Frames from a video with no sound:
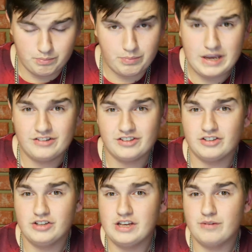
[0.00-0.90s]

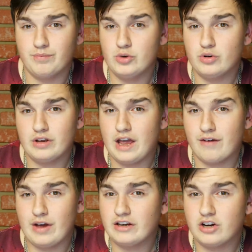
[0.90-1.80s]
Basically, you can
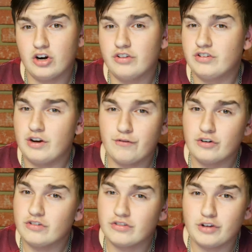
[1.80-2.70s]
have end cards and
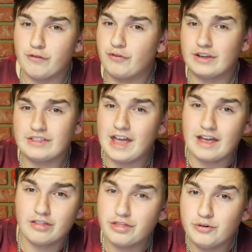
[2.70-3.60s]
different stuff like
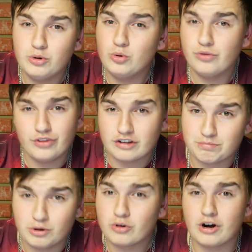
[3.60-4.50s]
that through this
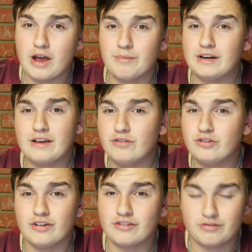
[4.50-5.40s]
program, and it gives
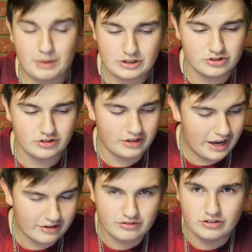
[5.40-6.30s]
you special
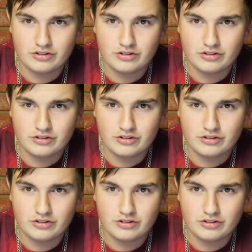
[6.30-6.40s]
extra